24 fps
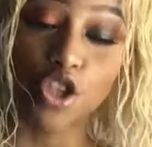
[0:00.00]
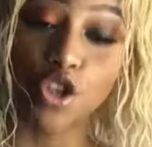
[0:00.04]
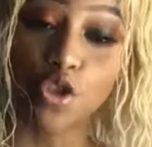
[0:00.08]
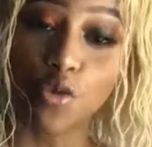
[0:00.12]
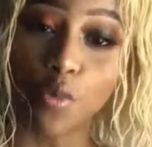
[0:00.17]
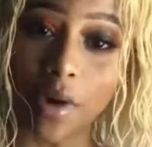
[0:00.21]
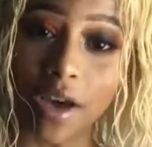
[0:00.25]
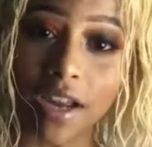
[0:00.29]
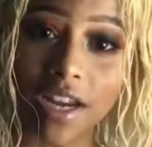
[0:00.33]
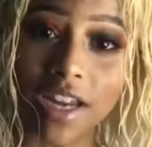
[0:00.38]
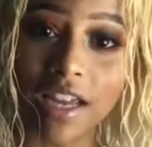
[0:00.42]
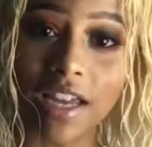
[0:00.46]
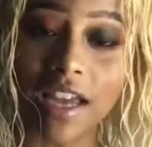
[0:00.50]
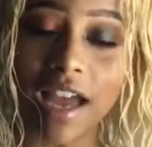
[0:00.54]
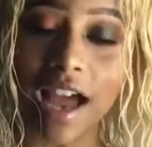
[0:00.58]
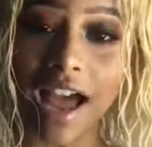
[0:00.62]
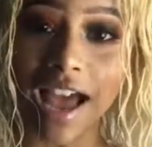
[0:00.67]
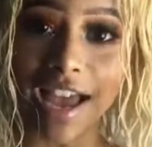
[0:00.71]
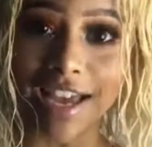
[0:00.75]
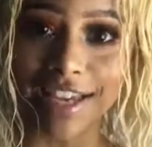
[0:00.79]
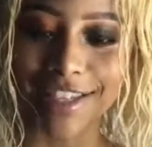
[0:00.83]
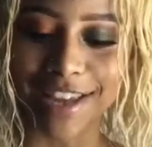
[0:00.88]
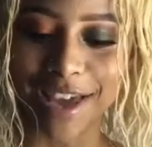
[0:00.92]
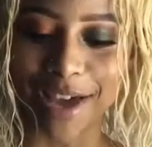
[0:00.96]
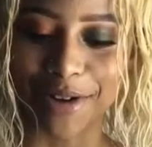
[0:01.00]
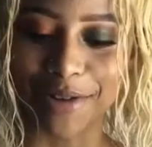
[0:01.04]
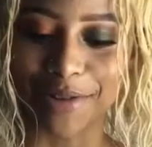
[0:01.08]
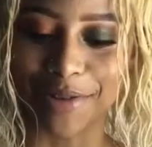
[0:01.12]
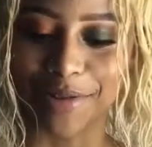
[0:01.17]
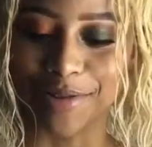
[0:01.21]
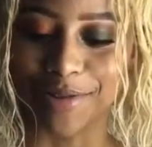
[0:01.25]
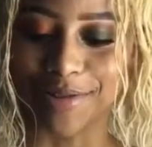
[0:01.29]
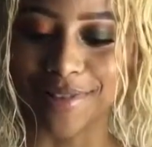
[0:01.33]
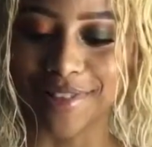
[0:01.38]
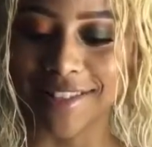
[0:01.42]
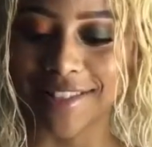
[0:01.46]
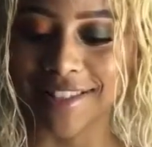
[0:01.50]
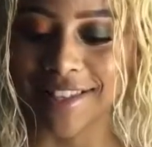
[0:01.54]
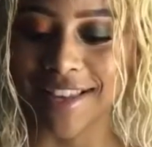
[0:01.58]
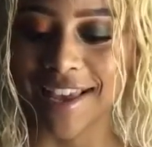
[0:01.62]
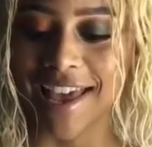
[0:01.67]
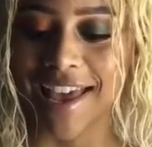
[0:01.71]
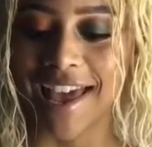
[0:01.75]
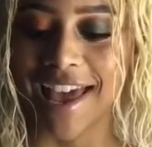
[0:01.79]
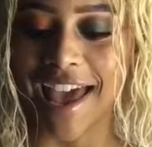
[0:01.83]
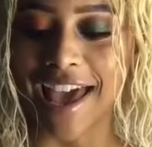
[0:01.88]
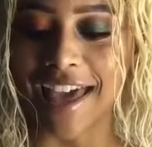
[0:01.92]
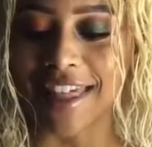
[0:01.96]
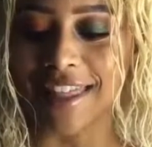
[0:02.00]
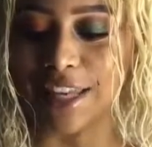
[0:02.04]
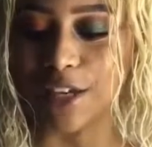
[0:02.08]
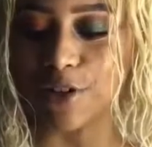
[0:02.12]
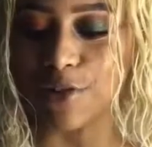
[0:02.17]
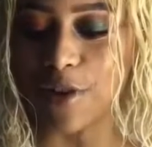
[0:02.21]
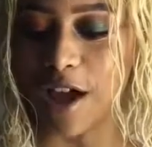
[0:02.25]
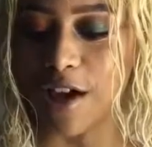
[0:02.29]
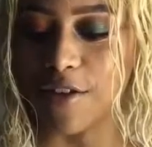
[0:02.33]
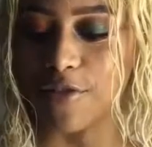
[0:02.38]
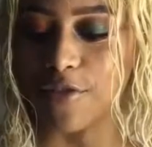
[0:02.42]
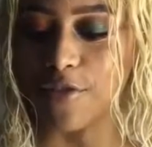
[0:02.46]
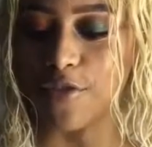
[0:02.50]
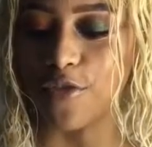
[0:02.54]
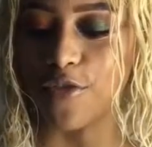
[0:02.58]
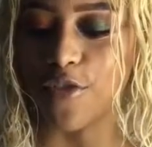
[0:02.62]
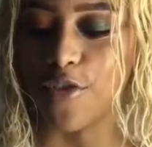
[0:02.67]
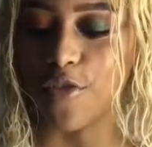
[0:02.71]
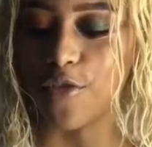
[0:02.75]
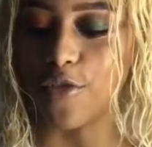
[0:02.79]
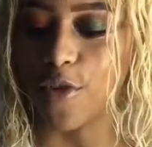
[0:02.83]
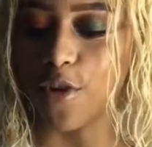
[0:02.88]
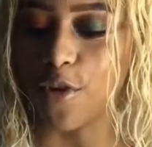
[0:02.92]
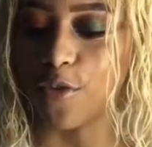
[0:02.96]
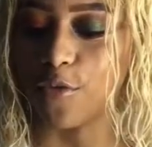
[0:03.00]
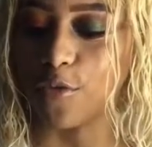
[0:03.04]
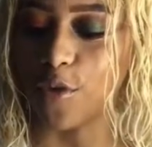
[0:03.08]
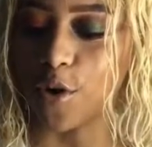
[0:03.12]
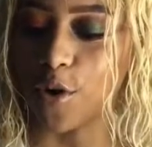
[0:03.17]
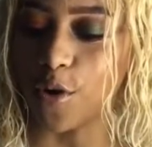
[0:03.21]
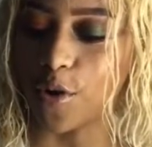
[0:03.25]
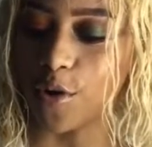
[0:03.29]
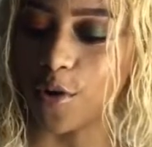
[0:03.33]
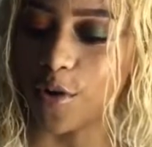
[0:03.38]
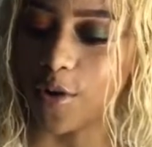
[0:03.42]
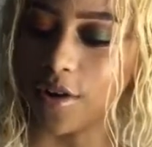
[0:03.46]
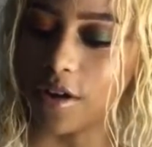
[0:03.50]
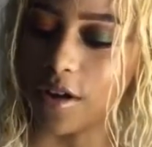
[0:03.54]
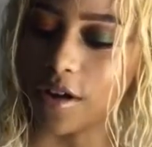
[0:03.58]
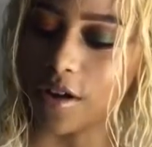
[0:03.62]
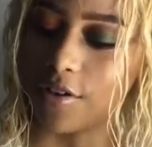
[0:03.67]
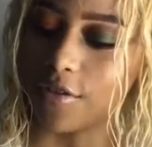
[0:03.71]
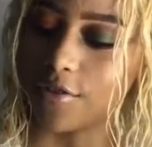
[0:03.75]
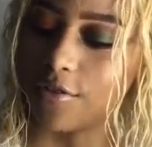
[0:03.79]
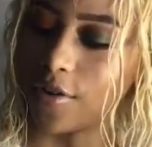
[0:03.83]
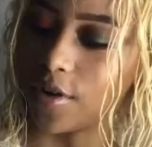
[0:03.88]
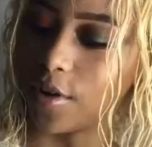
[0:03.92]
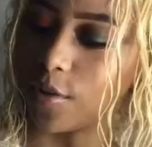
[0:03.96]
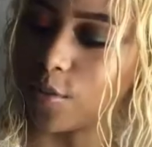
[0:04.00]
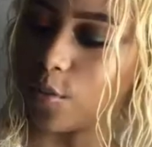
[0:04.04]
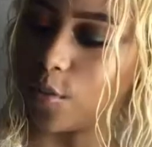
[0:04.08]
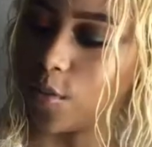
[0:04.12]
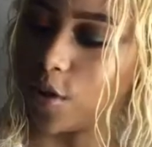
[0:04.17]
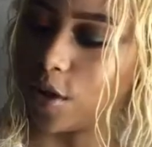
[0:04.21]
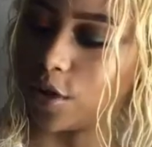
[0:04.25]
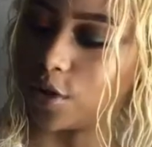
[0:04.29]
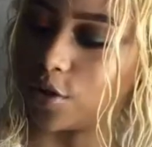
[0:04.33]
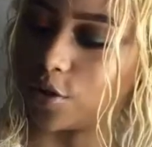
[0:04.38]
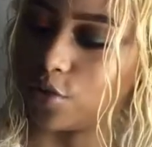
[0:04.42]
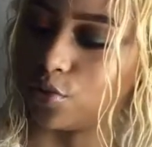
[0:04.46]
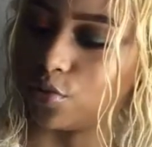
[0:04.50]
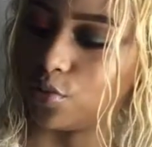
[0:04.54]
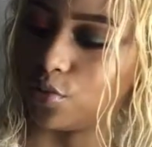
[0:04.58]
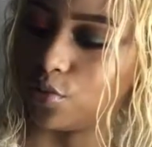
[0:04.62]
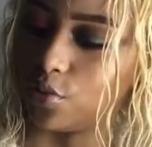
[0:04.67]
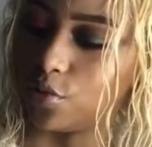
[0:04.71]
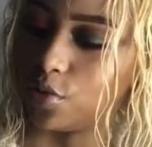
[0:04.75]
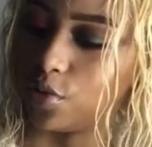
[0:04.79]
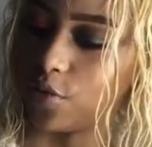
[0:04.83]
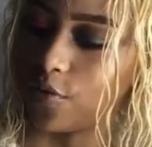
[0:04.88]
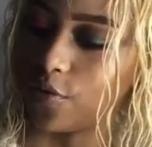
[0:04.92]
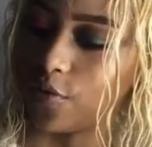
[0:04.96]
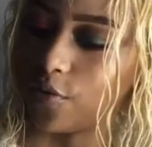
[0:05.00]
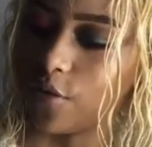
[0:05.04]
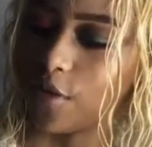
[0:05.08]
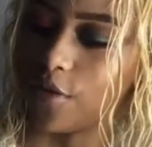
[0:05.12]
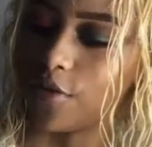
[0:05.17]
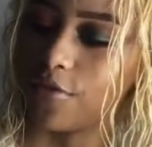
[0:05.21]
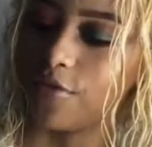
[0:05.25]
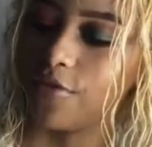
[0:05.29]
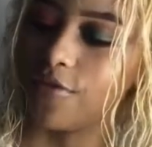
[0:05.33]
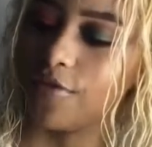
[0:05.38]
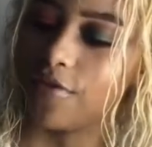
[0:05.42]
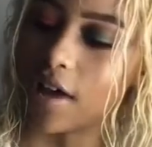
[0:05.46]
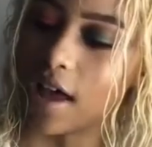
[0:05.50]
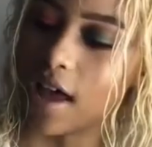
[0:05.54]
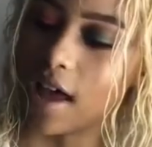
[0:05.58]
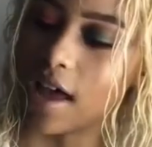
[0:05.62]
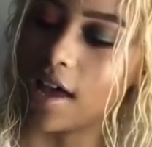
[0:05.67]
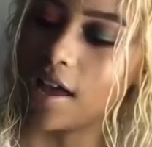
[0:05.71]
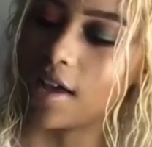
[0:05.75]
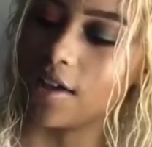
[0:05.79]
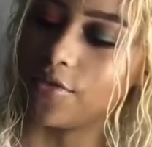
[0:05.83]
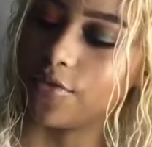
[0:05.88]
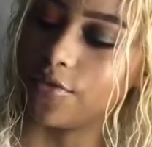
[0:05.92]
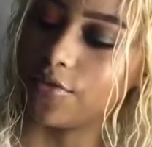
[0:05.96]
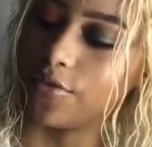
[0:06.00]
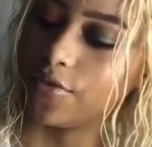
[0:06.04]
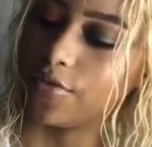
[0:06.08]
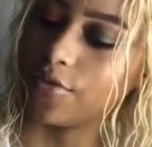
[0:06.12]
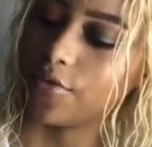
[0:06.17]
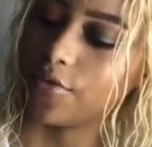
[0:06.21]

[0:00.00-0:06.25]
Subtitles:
20 eyeshadows, and then you have a row of 1, 2, 3, 4, 5